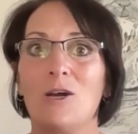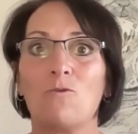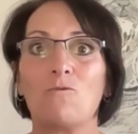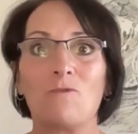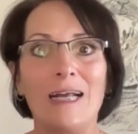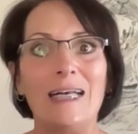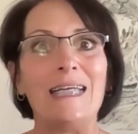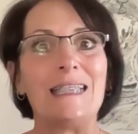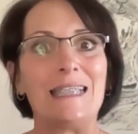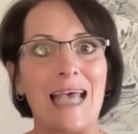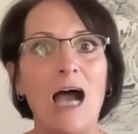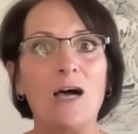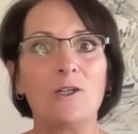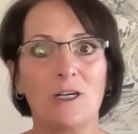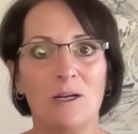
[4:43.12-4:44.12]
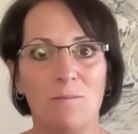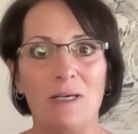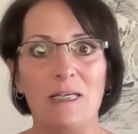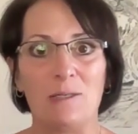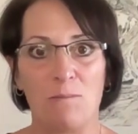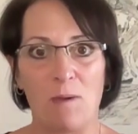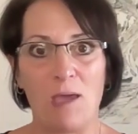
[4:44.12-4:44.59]
write it down on a
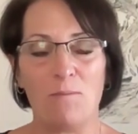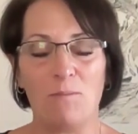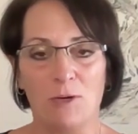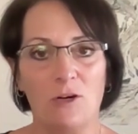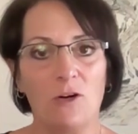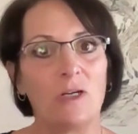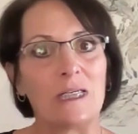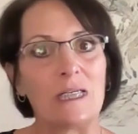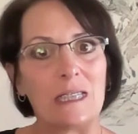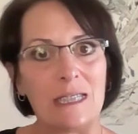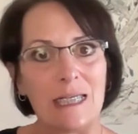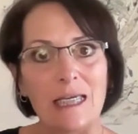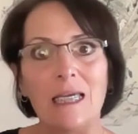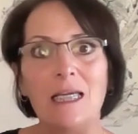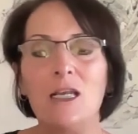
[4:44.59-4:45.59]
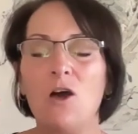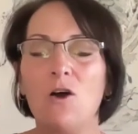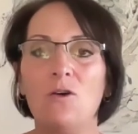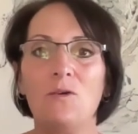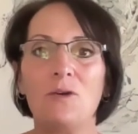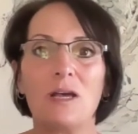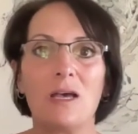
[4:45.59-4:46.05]
piece of paper, on a sticky
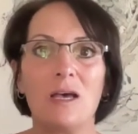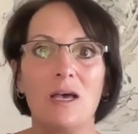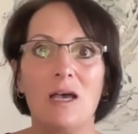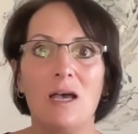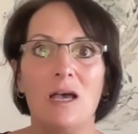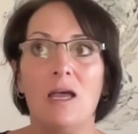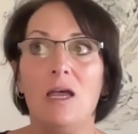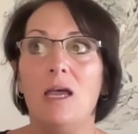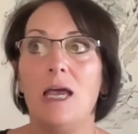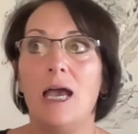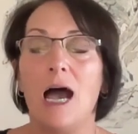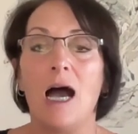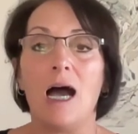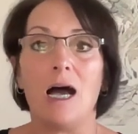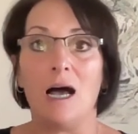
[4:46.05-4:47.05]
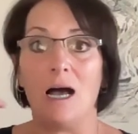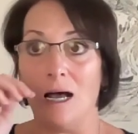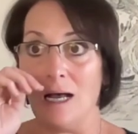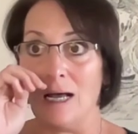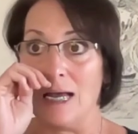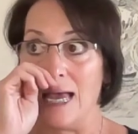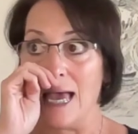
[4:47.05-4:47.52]
note,
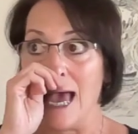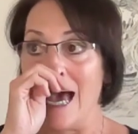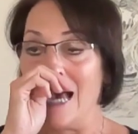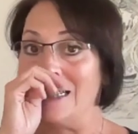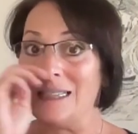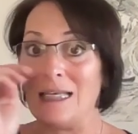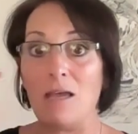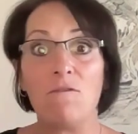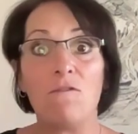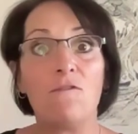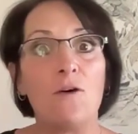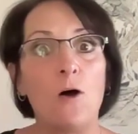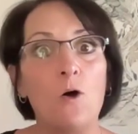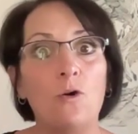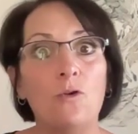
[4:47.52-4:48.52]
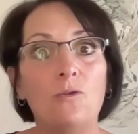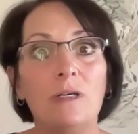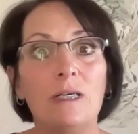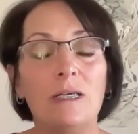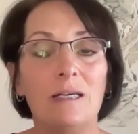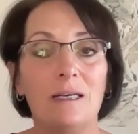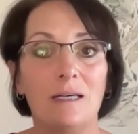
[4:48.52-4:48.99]
uh, as a
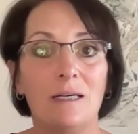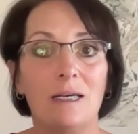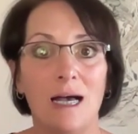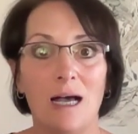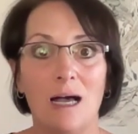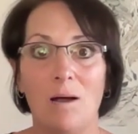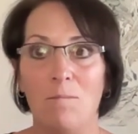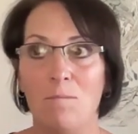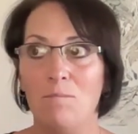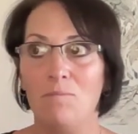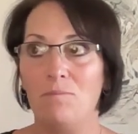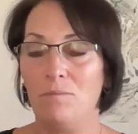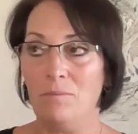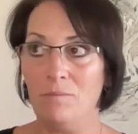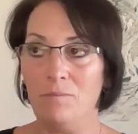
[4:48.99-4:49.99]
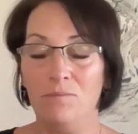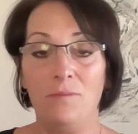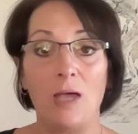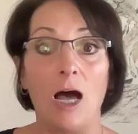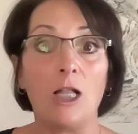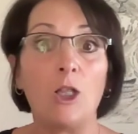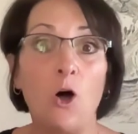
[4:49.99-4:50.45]
phone um,
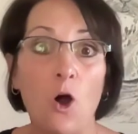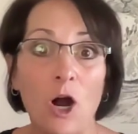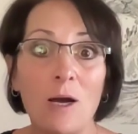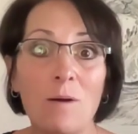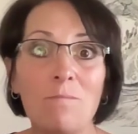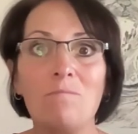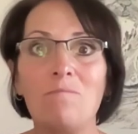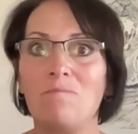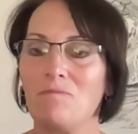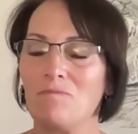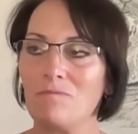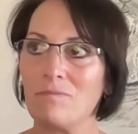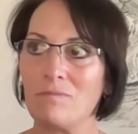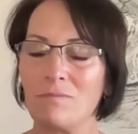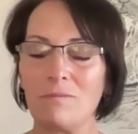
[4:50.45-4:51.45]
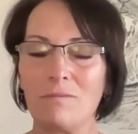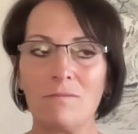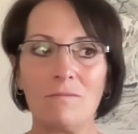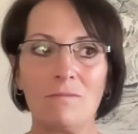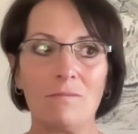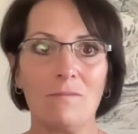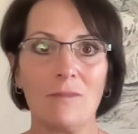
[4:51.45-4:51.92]
alarm
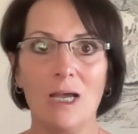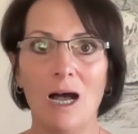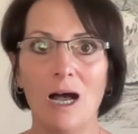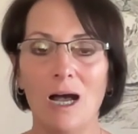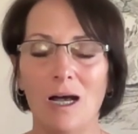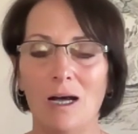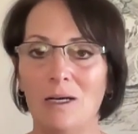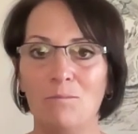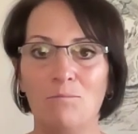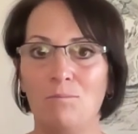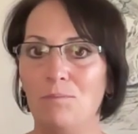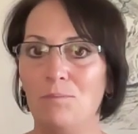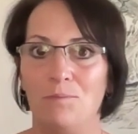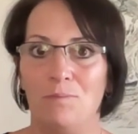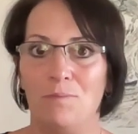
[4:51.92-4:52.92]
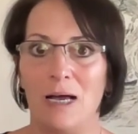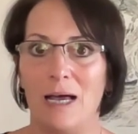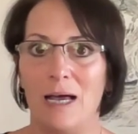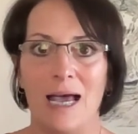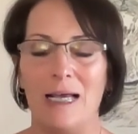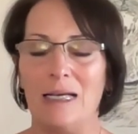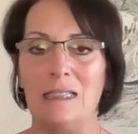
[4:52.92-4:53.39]
uh,
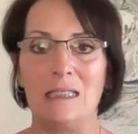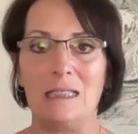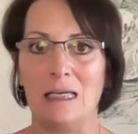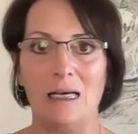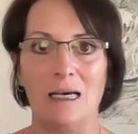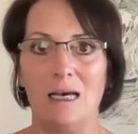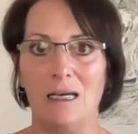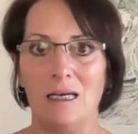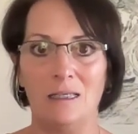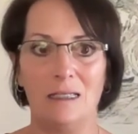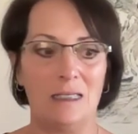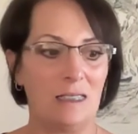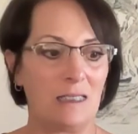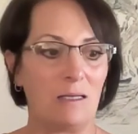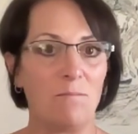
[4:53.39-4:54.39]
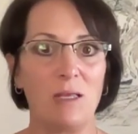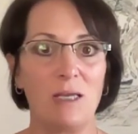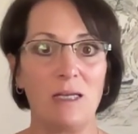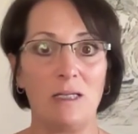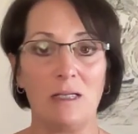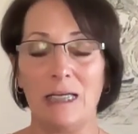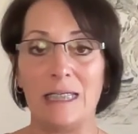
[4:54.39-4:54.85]
as uh,
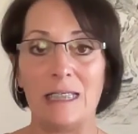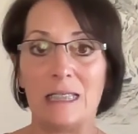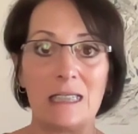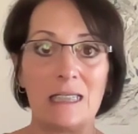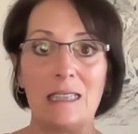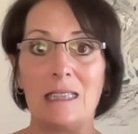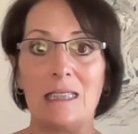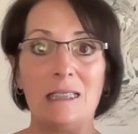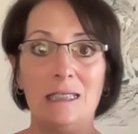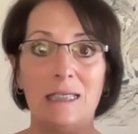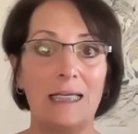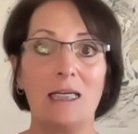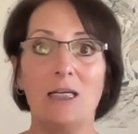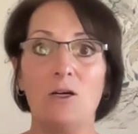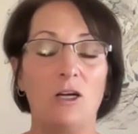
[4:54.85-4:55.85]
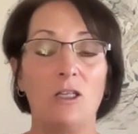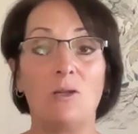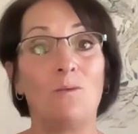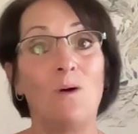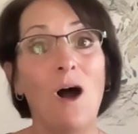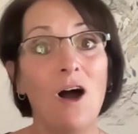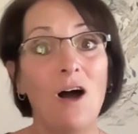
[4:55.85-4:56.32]
something to like to stick it on the
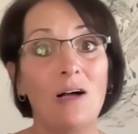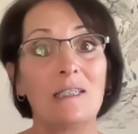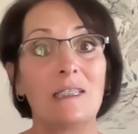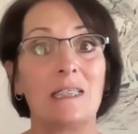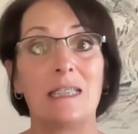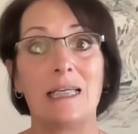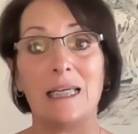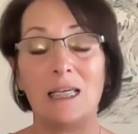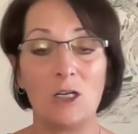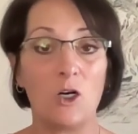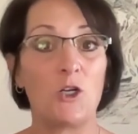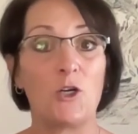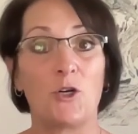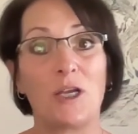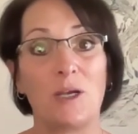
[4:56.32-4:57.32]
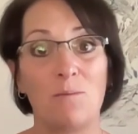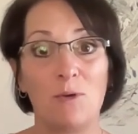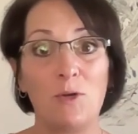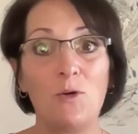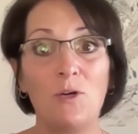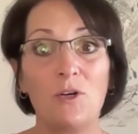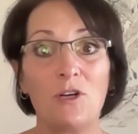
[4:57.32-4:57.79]
wall, stick it on your
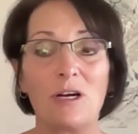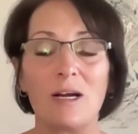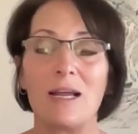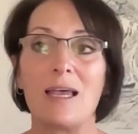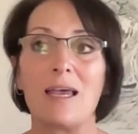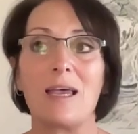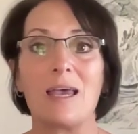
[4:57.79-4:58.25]
computer,